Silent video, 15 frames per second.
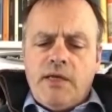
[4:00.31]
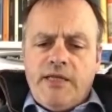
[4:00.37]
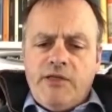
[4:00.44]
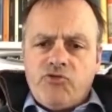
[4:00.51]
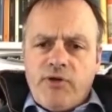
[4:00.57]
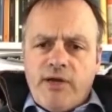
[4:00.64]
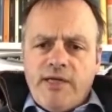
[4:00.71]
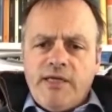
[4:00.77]

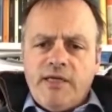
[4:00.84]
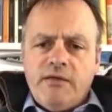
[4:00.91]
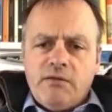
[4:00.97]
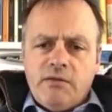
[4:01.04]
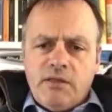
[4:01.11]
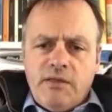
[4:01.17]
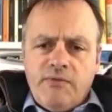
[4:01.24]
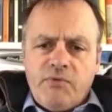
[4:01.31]
training
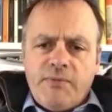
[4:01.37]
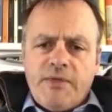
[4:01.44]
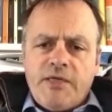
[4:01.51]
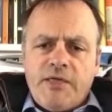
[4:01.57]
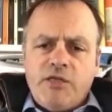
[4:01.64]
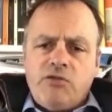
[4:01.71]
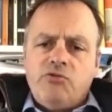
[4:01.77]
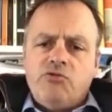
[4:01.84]
and
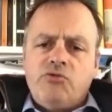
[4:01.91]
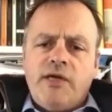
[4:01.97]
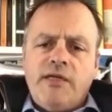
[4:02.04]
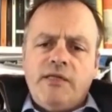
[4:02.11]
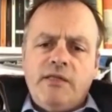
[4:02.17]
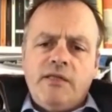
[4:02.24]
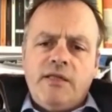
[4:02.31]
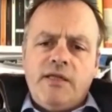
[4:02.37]
information on
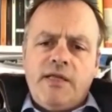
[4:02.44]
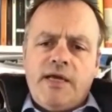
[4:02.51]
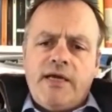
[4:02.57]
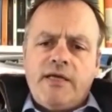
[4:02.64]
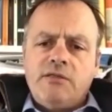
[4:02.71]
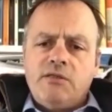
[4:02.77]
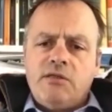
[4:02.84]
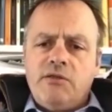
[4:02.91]
training that they've
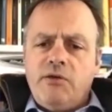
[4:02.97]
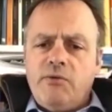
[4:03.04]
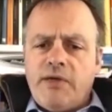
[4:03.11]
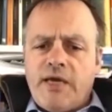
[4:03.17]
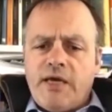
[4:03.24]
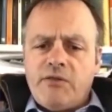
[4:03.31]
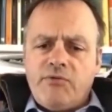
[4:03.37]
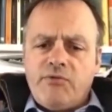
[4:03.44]
had, so that you're
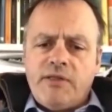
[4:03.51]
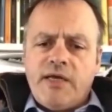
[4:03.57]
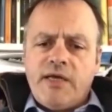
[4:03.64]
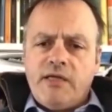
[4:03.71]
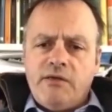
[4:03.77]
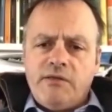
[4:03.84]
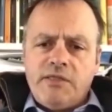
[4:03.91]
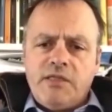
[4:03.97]
gathering that
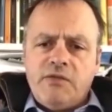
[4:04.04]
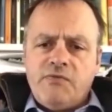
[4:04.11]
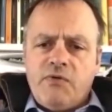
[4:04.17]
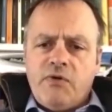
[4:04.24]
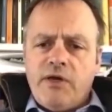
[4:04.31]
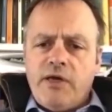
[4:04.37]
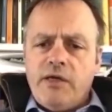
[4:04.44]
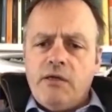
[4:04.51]
and
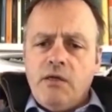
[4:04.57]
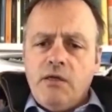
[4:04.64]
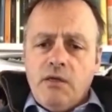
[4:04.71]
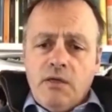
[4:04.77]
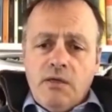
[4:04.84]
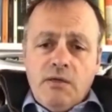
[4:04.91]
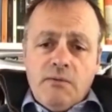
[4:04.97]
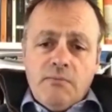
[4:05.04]
identifying
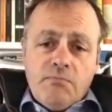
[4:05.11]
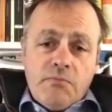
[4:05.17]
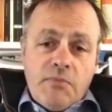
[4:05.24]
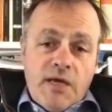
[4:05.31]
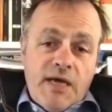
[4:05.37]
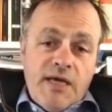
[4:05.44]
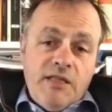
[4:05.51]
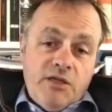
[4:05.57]

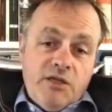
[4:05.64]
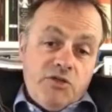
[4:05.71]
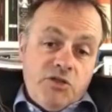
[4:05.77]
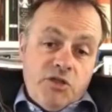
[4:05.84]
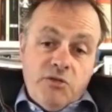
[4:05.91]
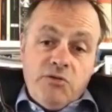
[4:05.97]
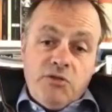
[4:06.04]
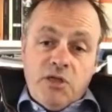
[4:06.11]
the good
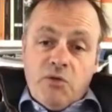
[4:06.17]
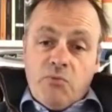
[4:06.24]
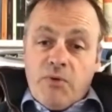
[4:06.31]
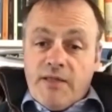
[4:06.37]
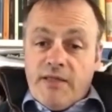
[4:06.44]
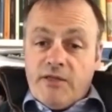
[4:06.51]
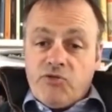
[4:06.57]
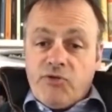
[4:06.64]
news,
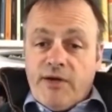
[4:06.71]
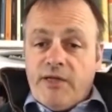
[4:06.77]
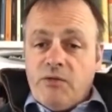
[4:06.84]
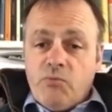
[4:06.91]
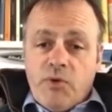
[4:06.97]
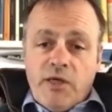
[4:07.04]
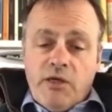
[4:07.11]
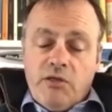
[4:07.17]
where they're trained
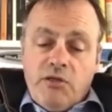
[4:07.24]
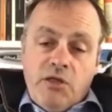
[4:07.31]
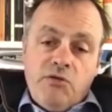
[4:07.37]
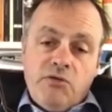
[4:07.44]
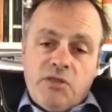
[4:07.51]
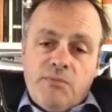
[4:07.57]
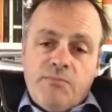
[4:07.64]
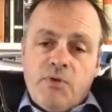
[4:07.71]
and where you can
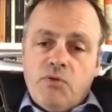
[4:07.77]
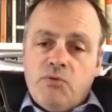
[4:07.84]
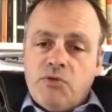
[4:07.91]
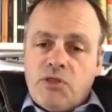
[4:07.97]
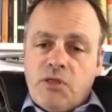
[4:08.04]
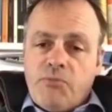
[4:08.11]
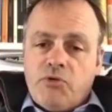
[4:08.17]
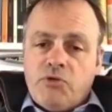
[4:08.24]
use them, but
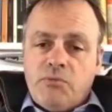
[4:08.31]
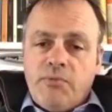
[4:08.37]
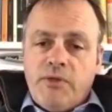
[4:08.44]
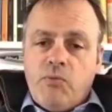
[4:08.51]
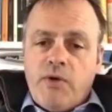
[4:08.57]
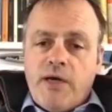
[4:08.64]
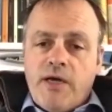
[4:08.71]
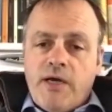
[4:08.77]
also possibly
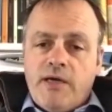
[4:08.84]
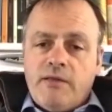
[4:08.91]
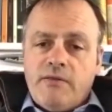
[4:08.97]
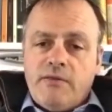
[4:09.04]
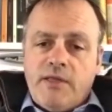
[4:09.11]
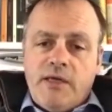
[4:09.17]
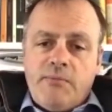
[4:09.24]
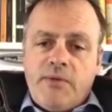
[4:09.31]
where
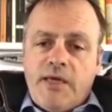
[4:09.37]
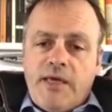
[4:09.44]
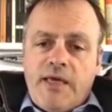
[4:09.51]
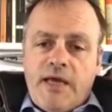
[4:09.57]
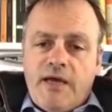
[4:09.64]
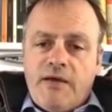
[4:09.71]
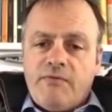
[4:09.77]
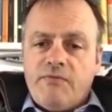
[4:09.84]
they may
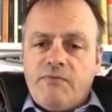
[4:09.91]
have